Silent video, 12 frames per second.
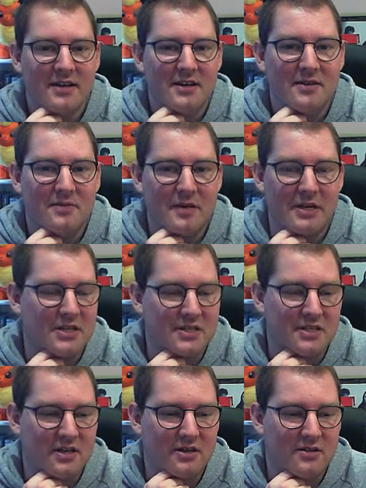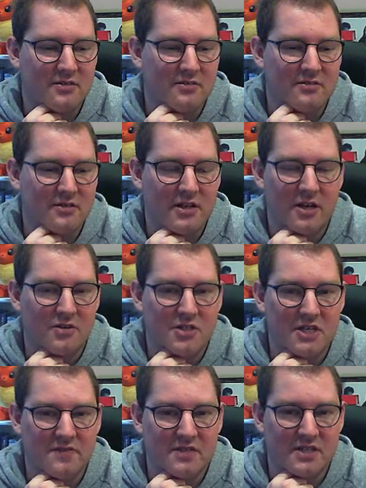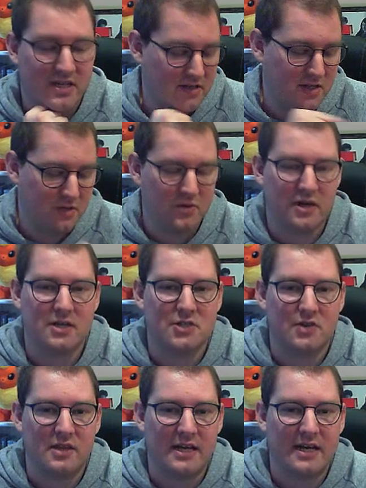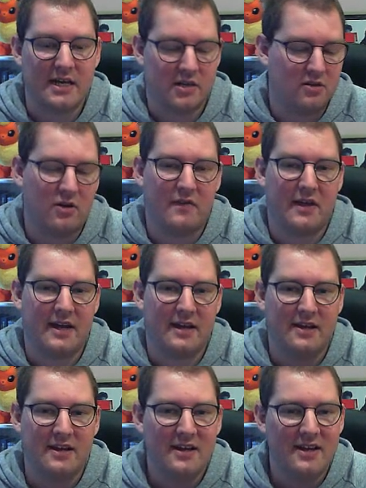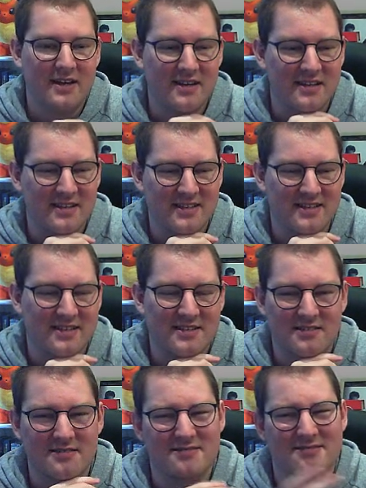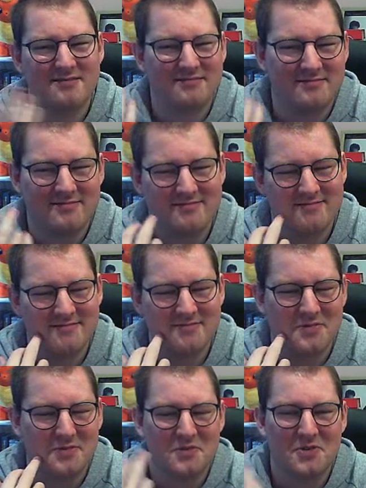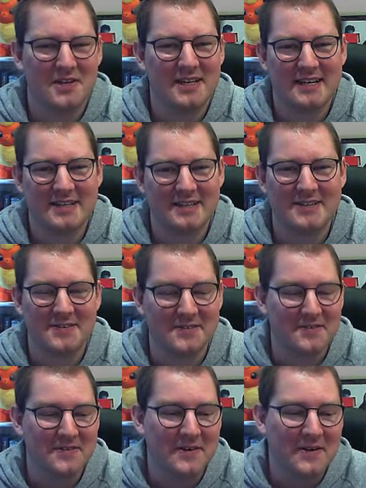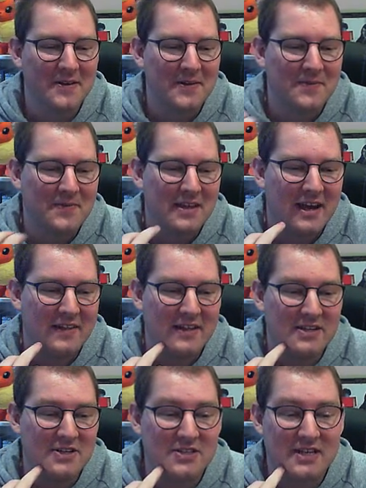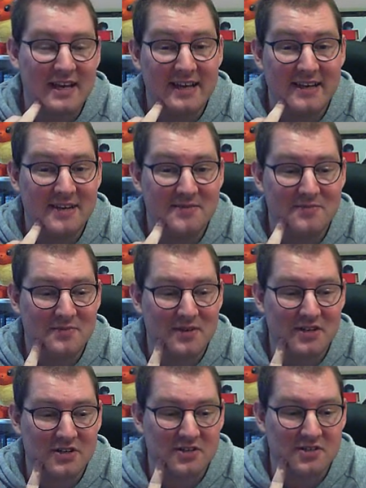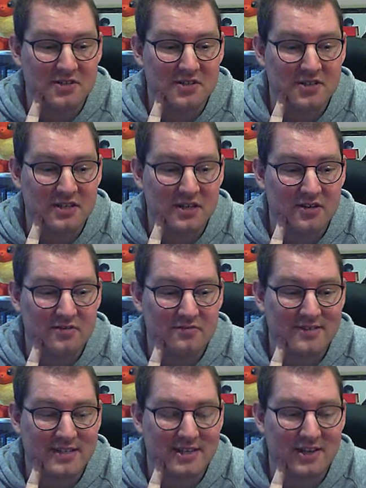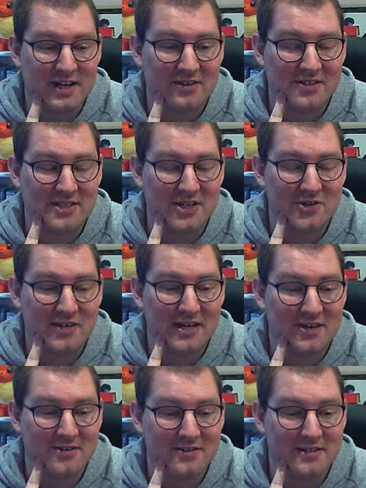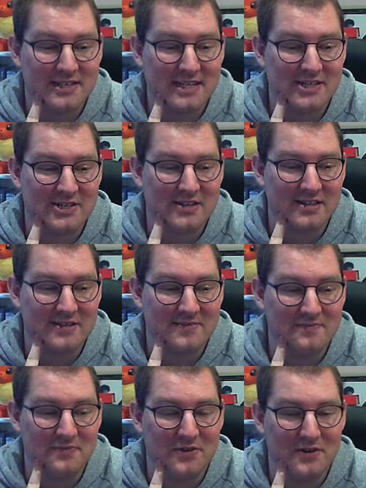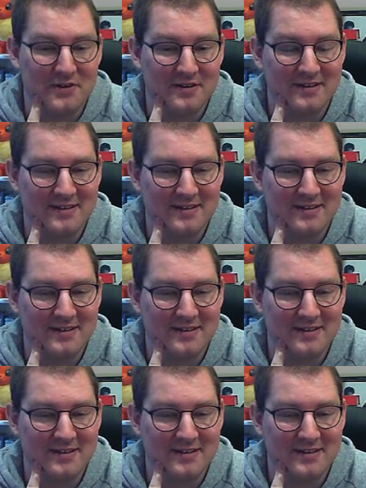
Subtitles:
Because on, you know, server side, you were actually there, not there. It's just like, oh, what more can I do? And then you just get hit because, you know, it's a clown slowdown, essentially, but